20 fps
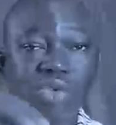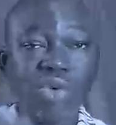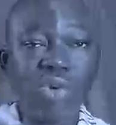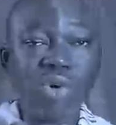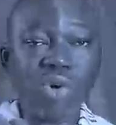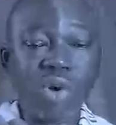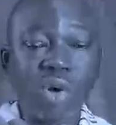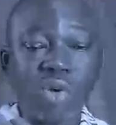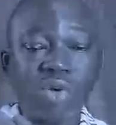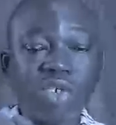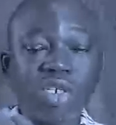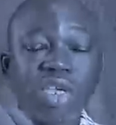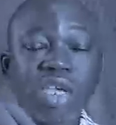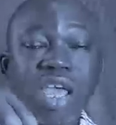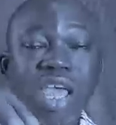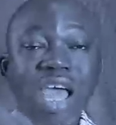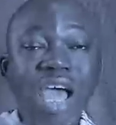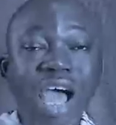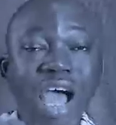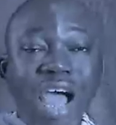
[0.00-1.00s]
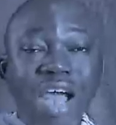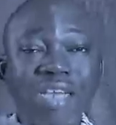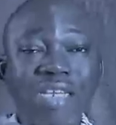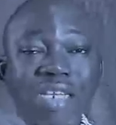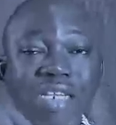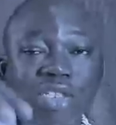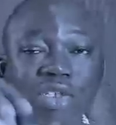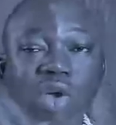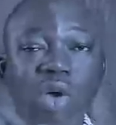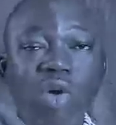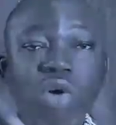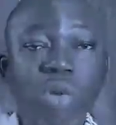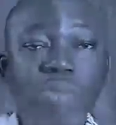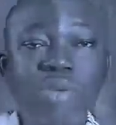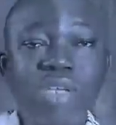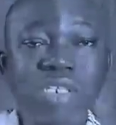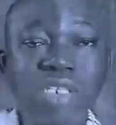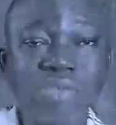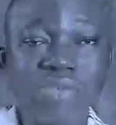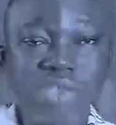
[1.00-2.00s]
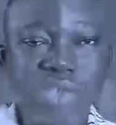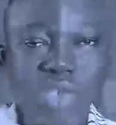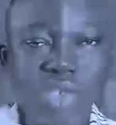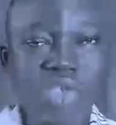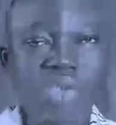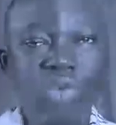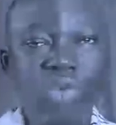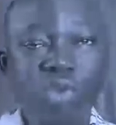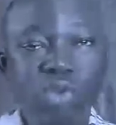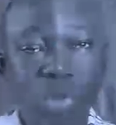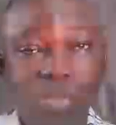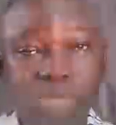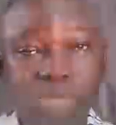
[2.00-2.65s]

so called, and it's called cooperative. It's just